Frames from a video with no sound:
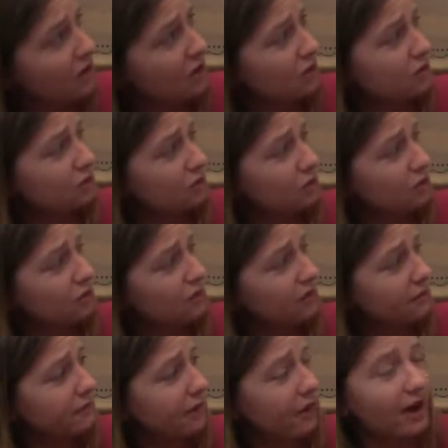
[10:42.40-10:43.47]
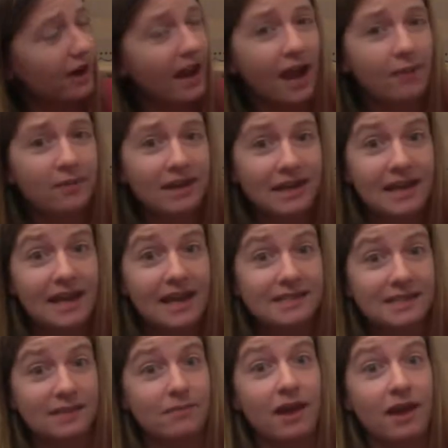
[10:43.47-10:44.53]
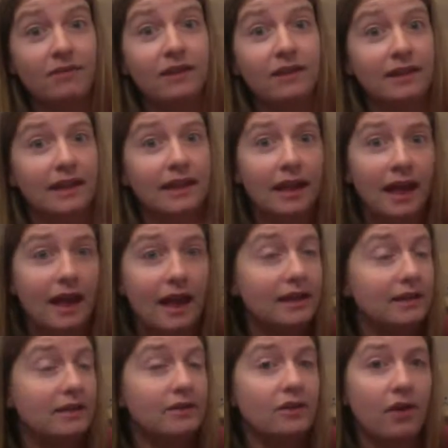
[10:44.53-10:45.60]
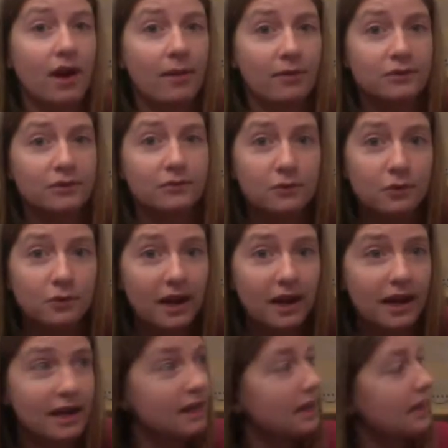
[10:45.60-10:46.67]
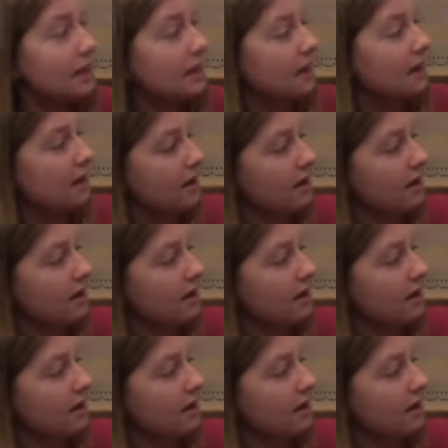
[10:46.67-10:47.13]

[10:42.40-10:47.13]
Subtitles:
So in order to figure out how many guests I'm having, like I need to know how much food I need.